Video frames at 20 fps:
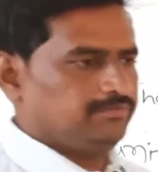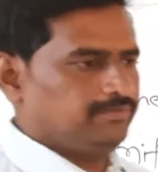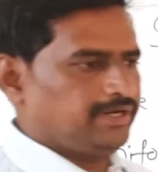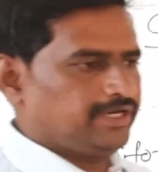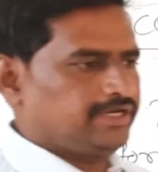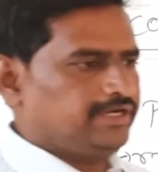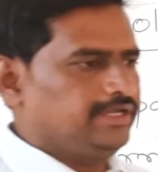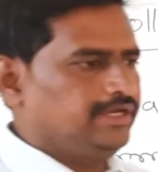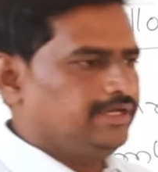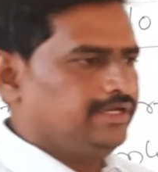
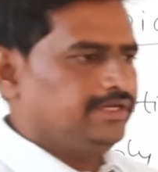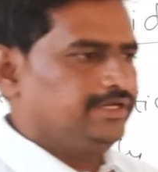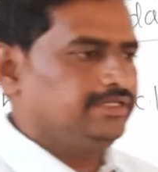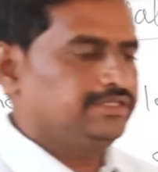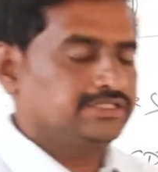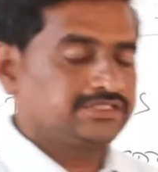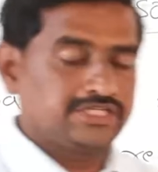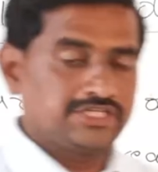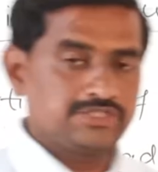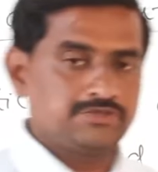But in
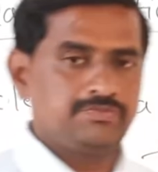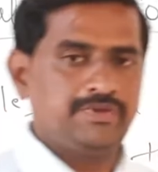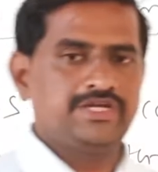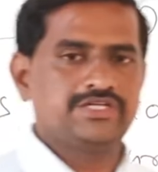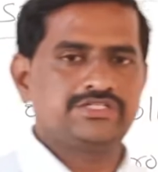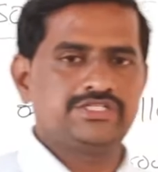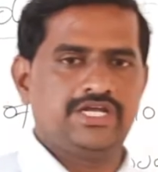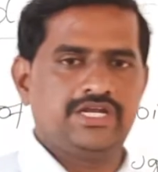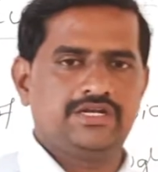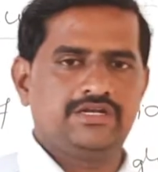the
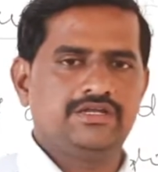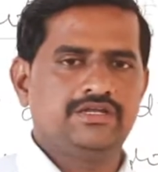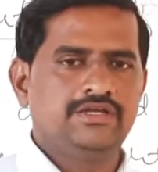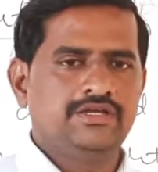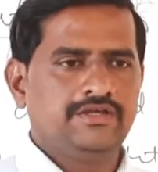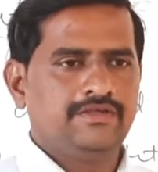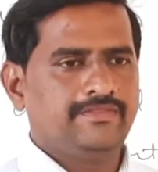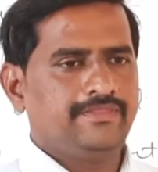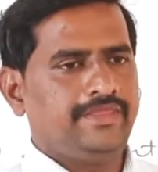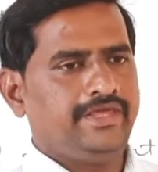suspension,
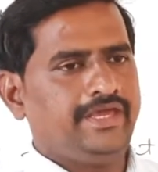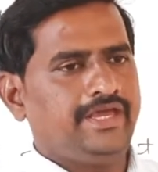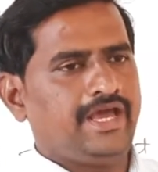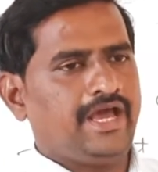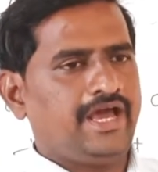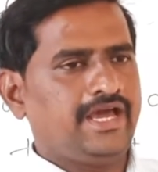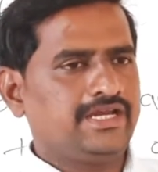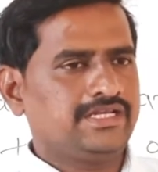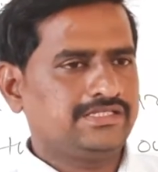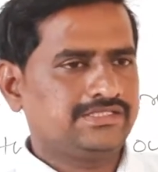they
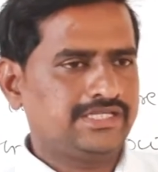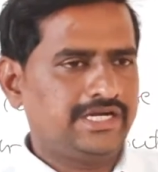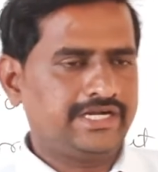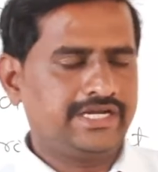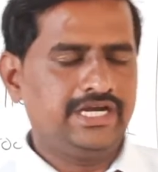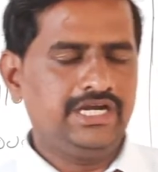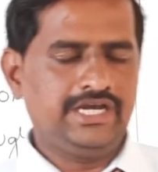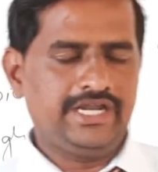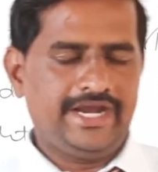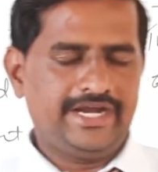are
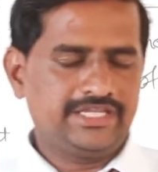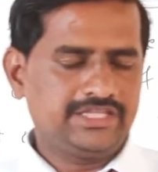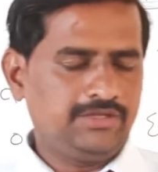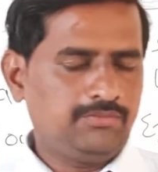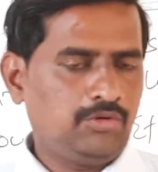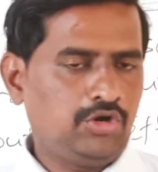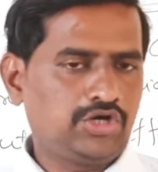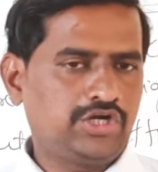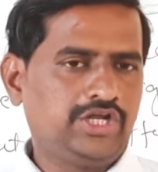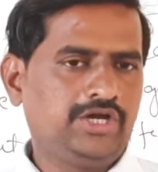settled at the
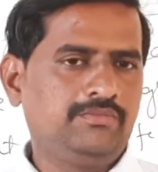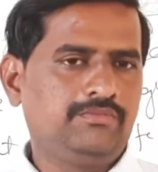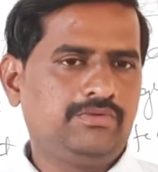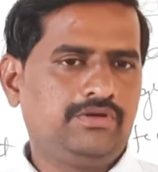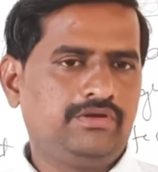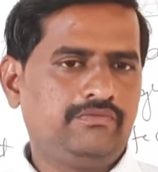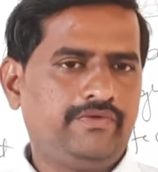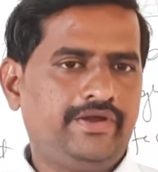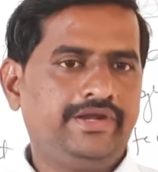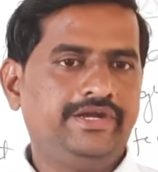
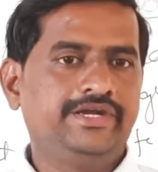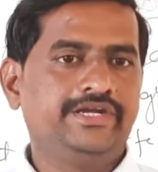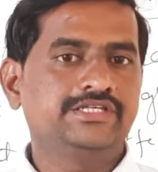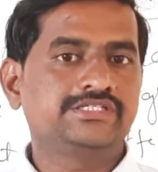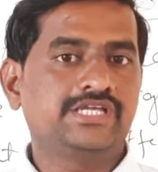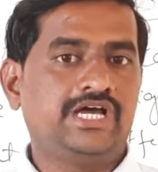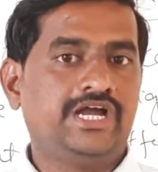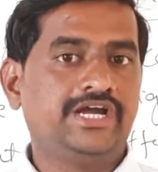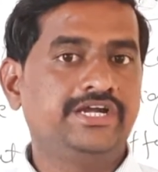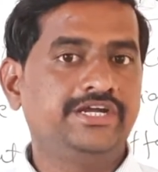bottom when it
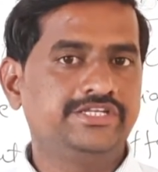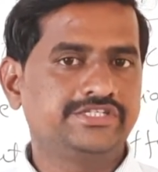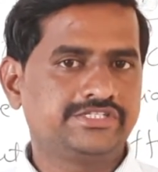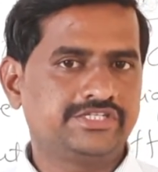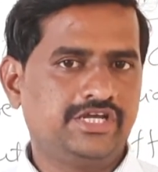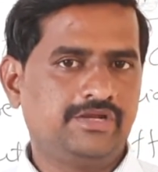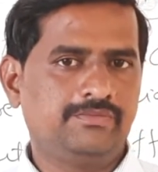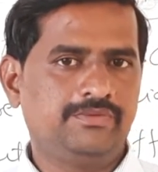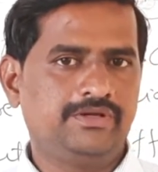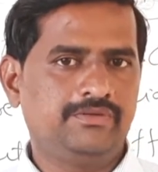is
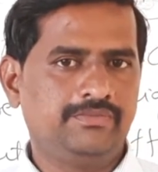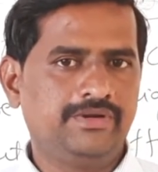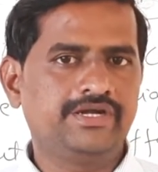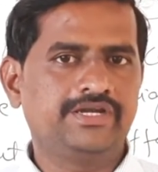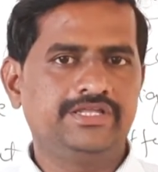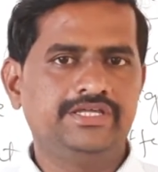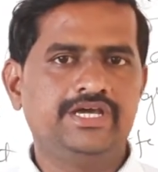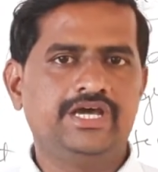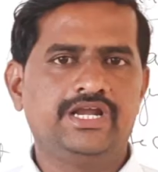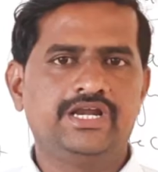undisturbed.
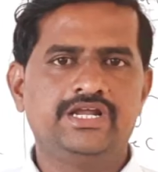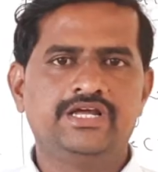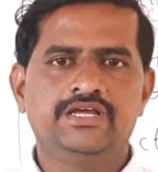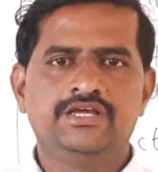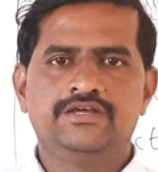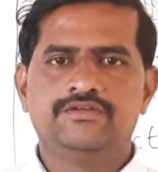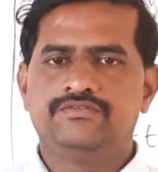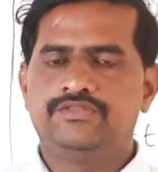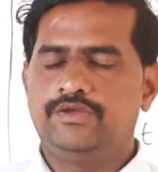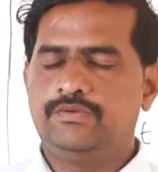But
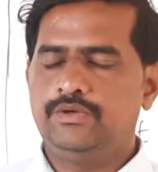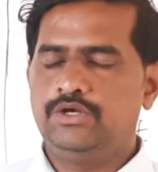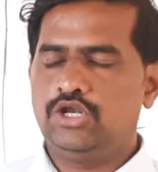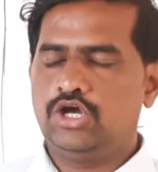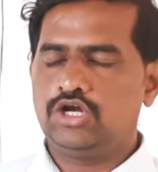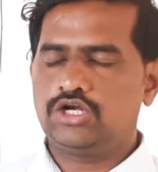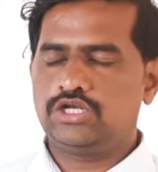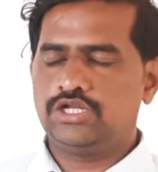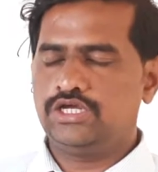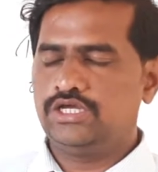here they will
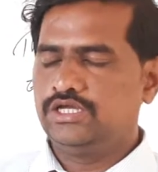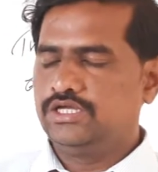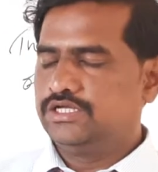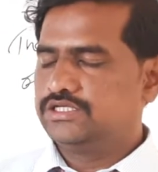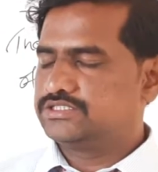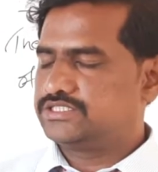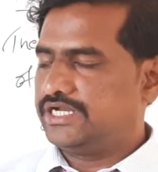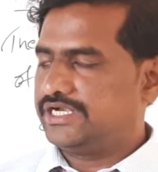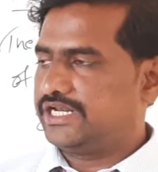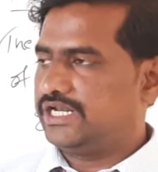not
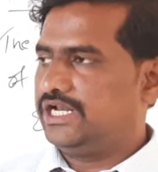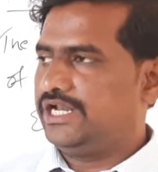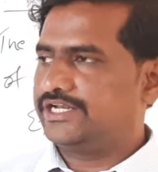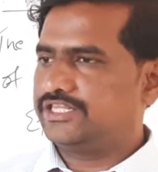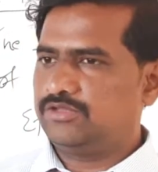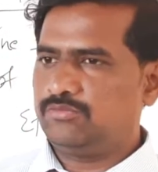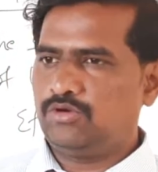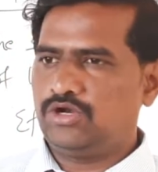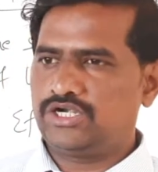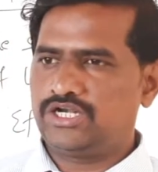settle at
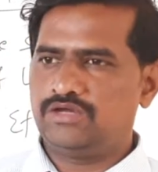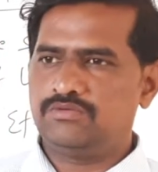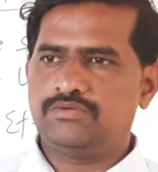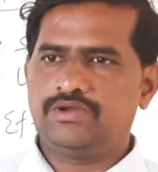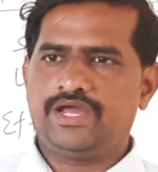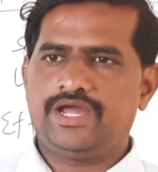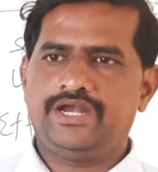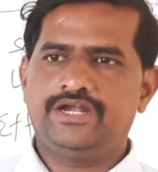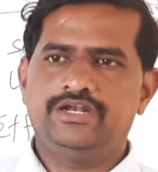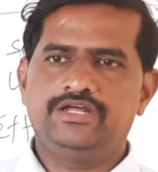the bottom,
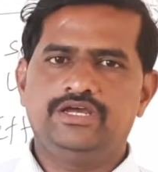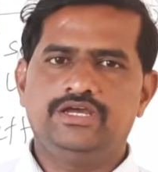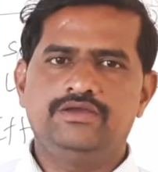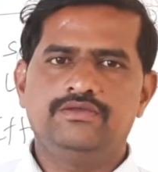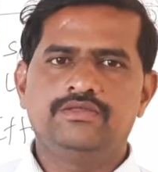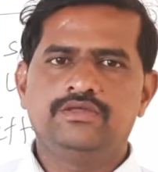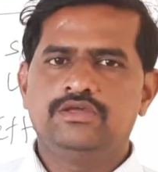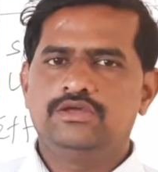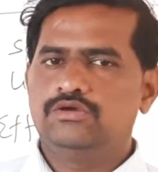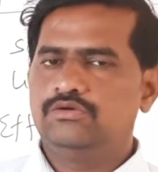and
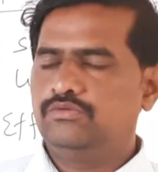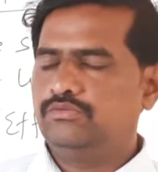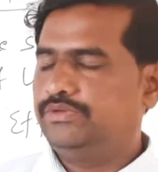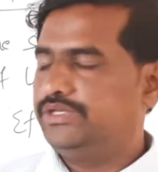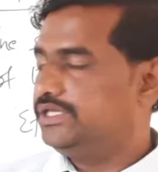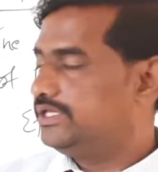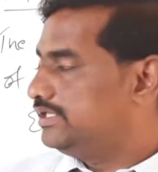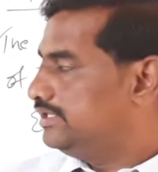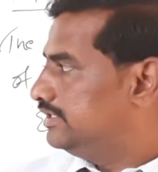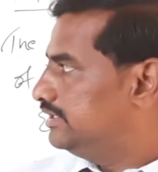
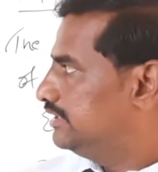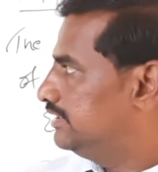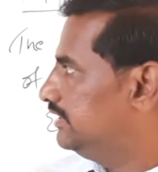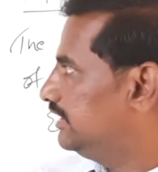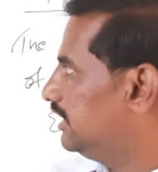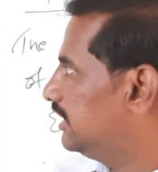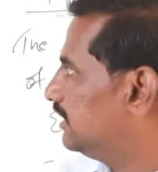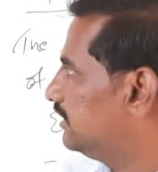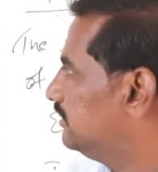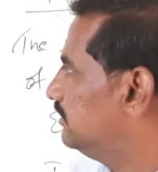
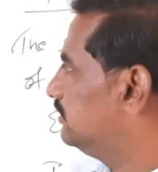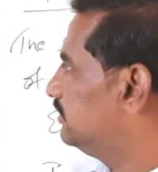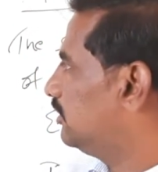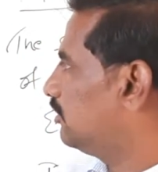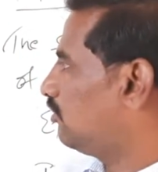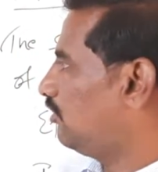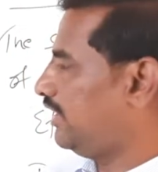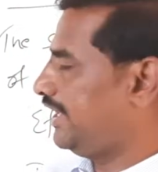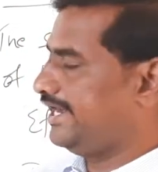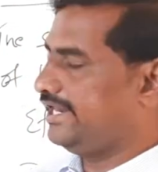here in the
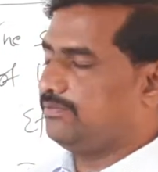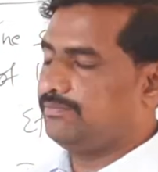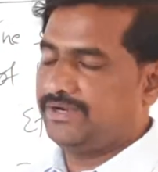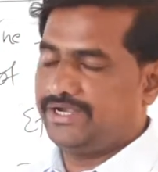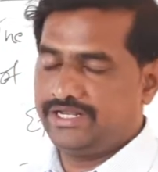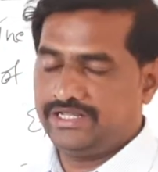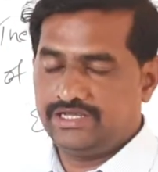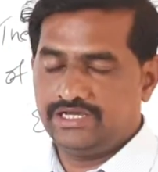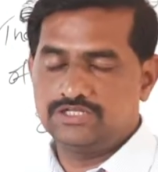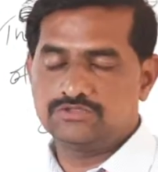colloidal
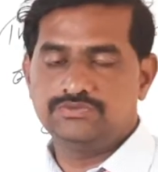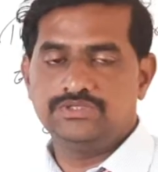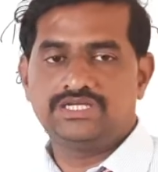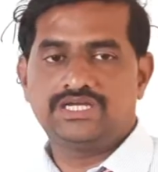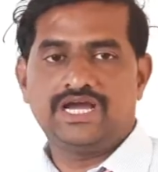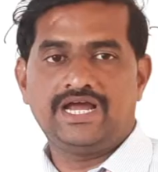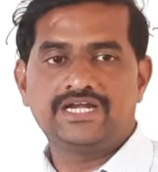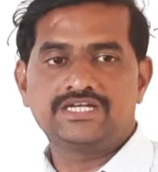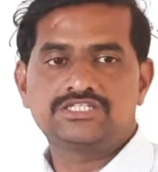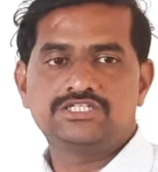particles we
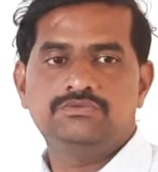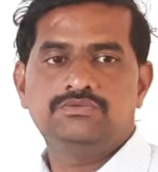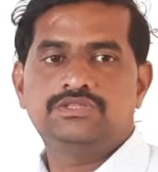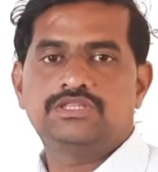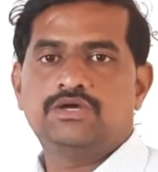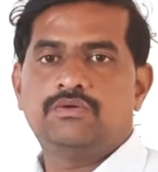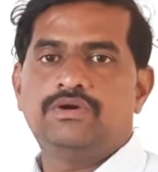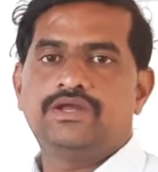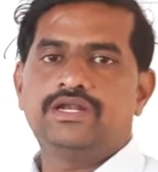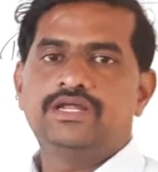can't see
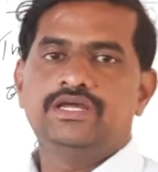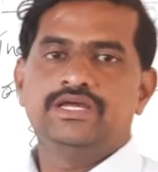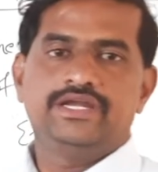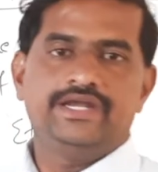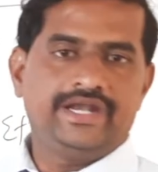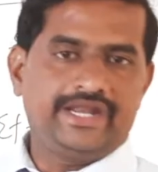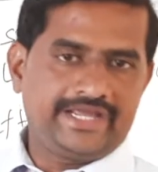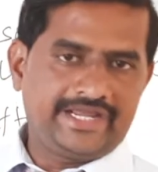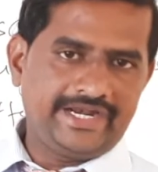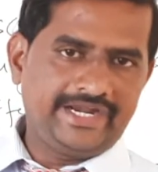with
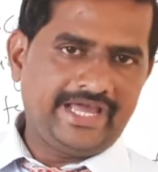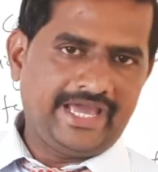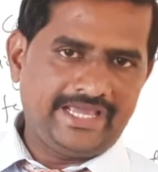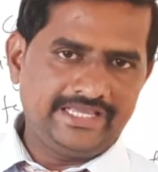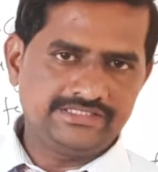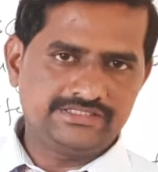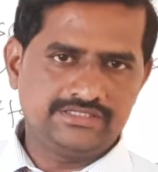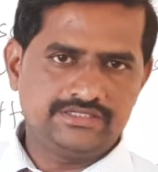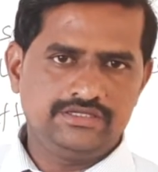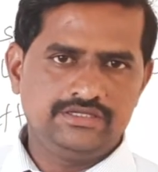our naked
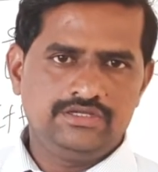eyes.